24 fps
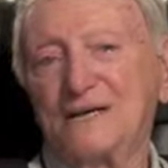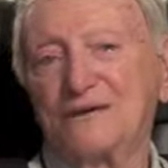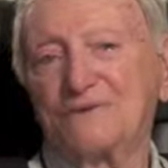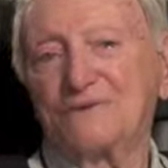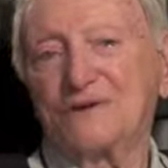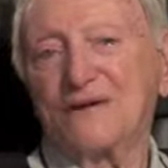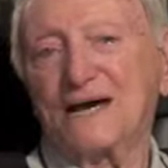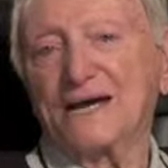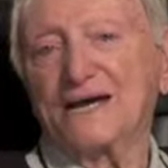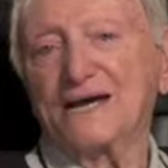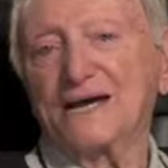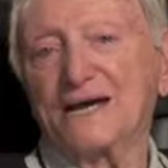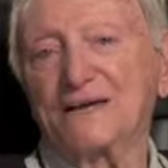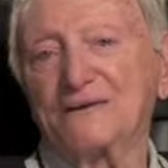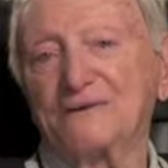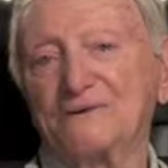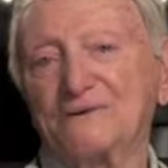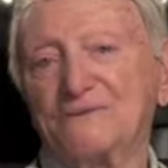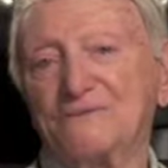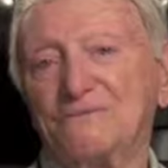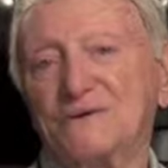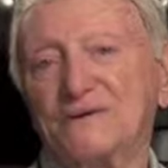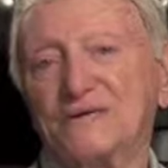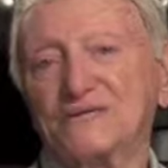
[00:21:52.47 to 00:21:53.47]
And when I got
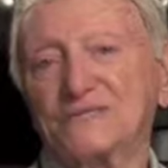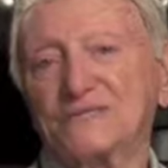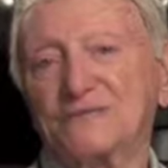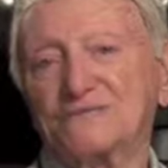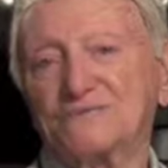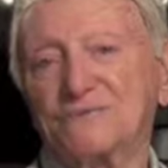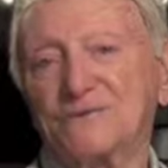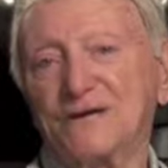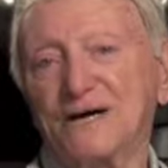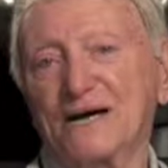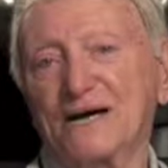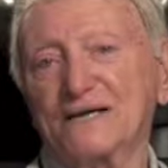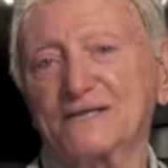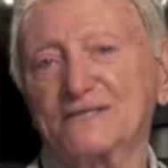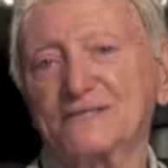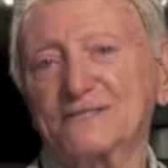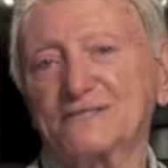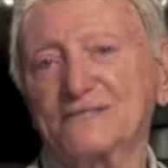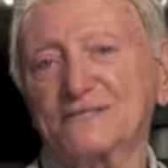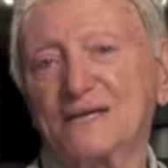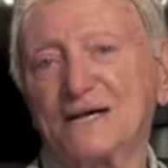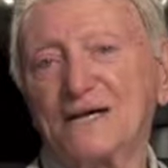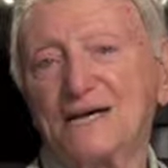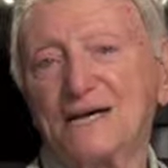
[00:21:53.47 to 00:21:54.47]
home, what a
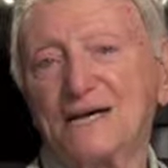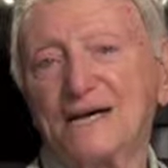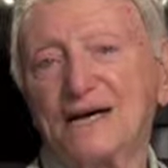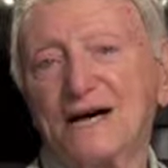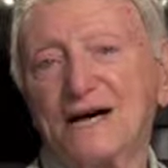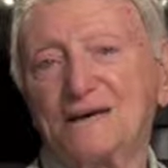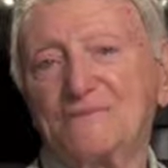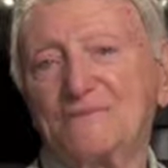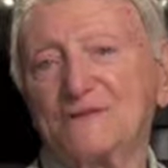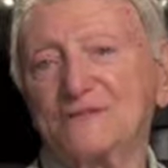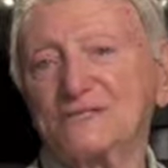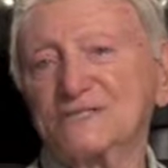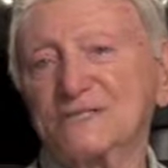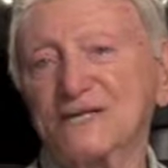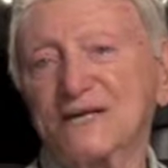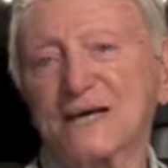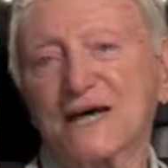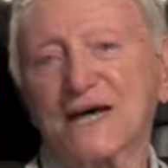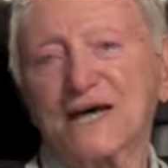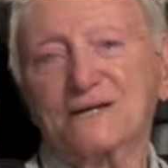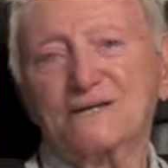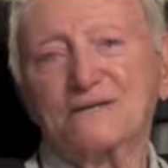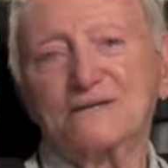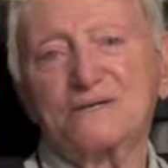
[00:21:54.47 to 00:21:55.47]
surprise! I must have
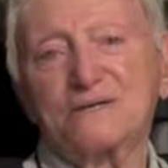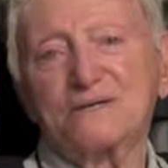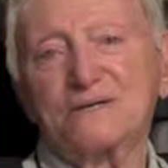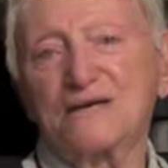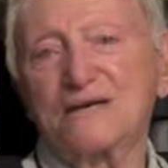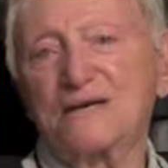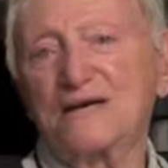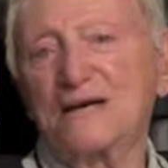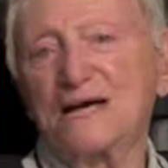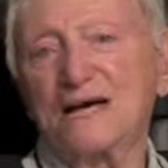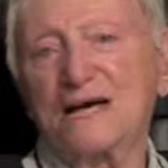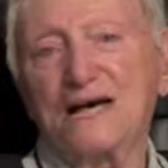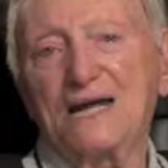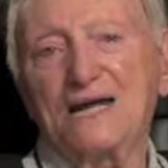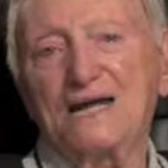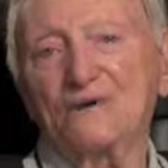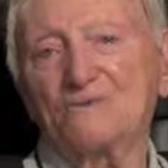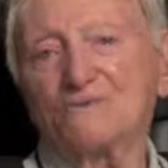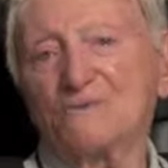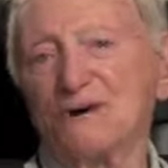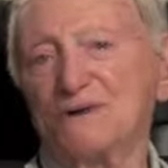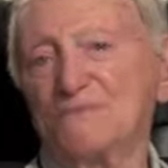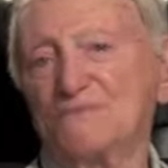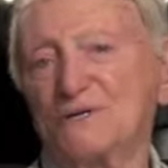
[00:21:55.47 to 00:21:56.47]
had
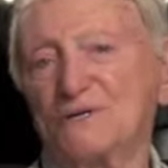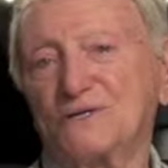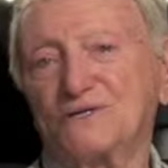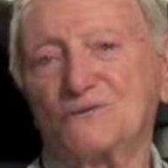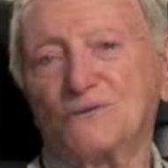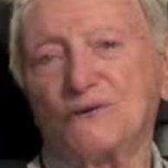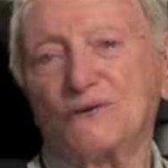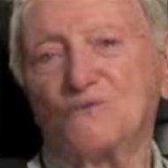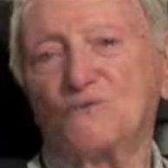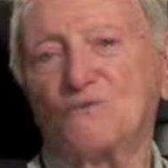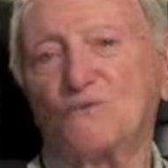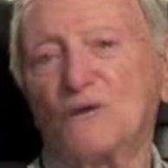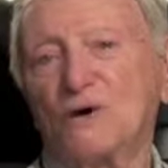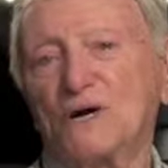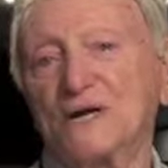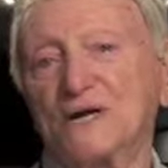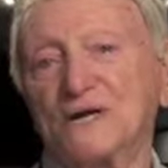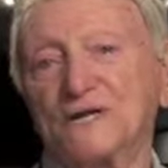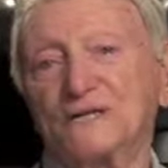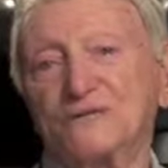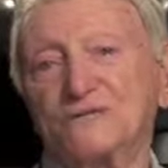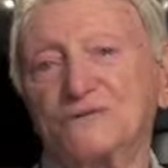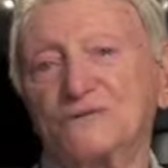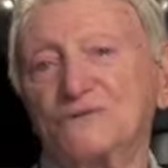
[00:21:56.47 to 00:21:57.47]
anywhere between
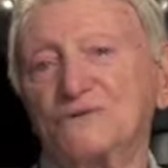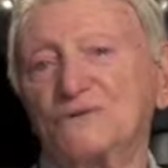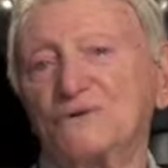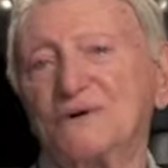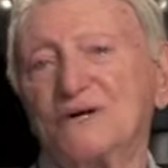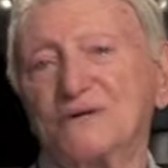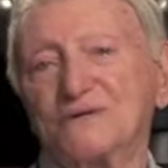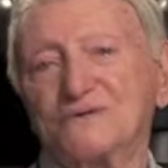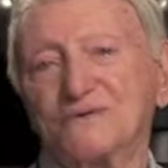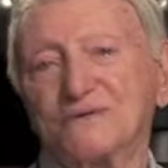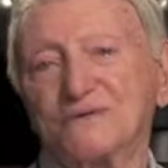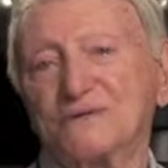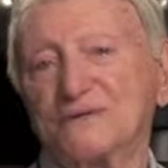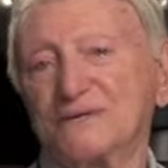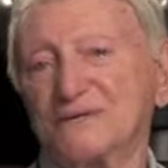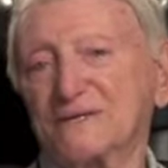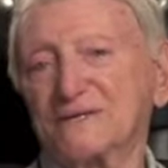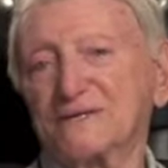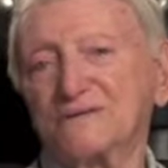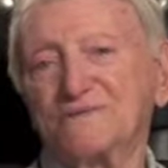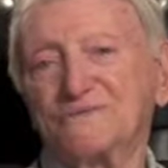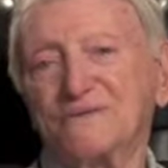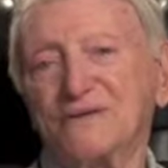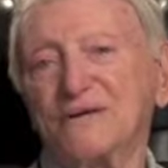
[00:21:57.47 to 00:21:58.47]
one and 200
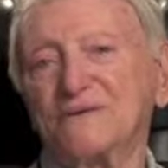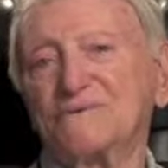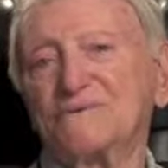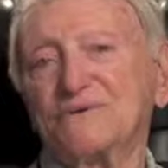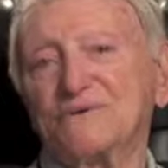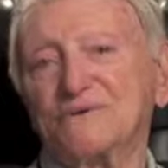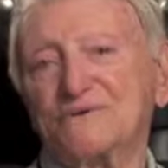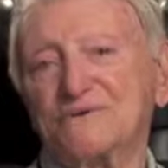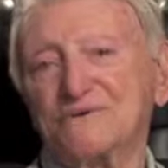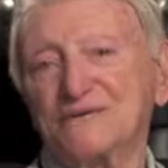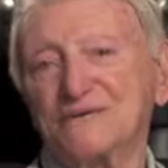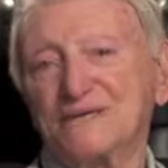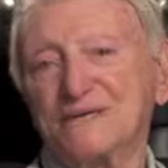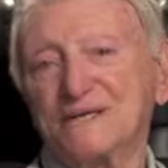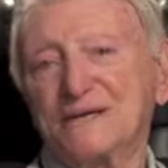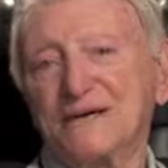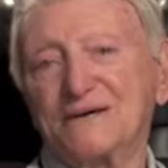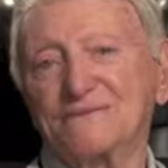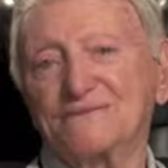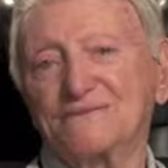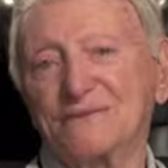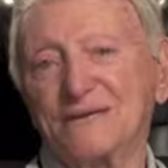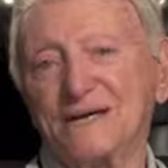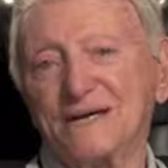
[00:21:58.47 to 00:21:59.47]
people
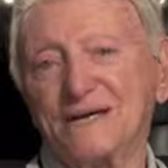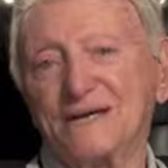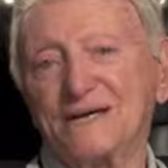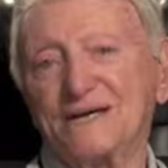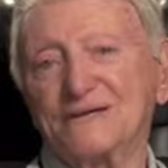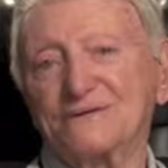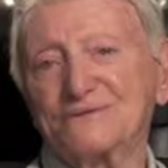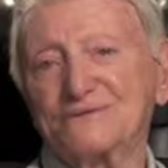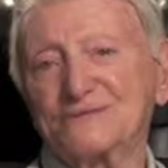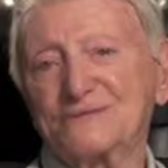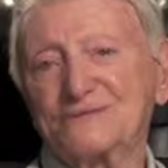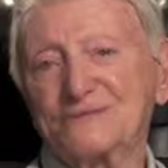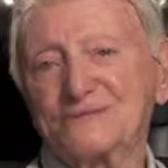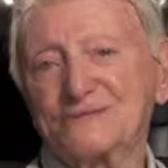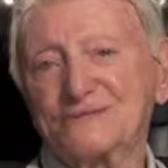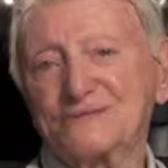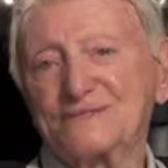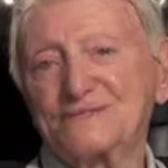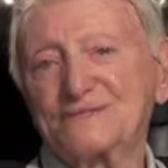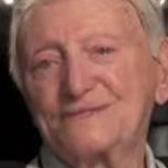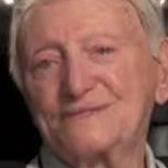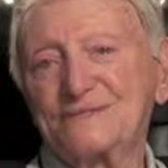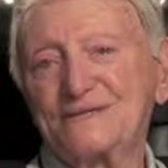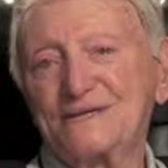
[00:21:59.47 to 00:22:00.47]
at my house.
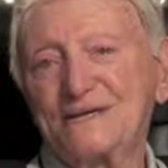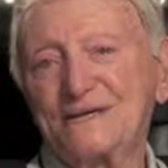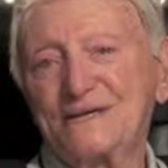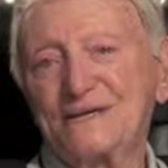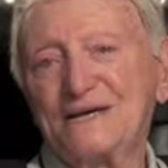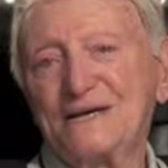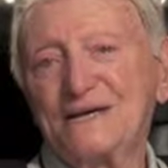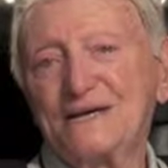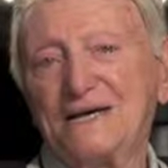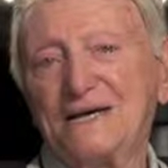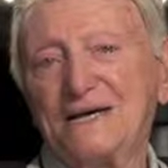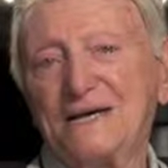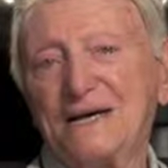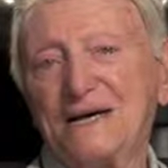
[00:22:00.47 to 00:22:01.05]
That's great.